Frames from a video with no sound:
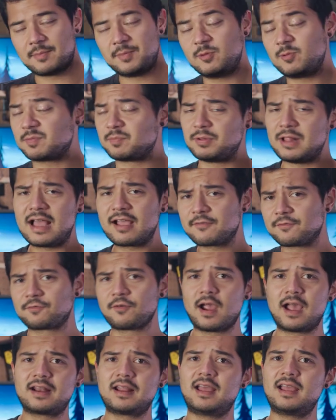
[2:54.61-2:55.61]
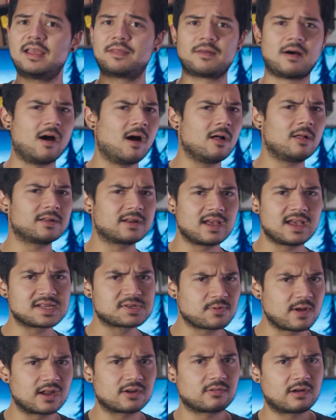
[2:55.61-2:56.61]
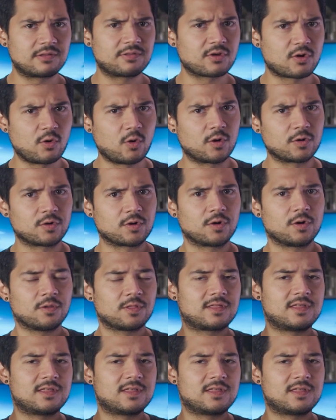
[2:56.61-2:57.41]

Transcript: I mean, with Black Friday and the holidays right around the corner,